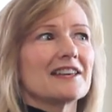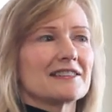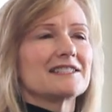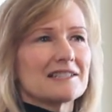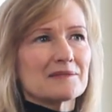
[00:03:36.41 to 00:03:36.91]

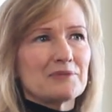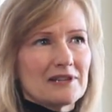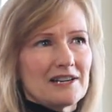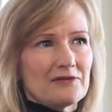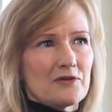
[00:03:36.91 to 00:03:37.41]
yet the
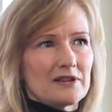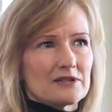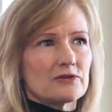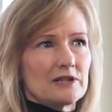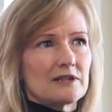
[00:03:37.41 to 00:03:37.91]
discipline of
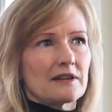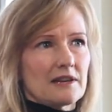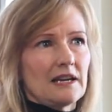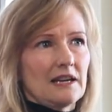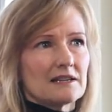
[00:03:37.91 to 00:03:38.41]
what strategic
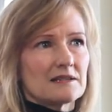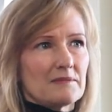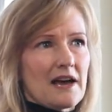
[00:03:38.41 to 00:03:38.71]
thinking is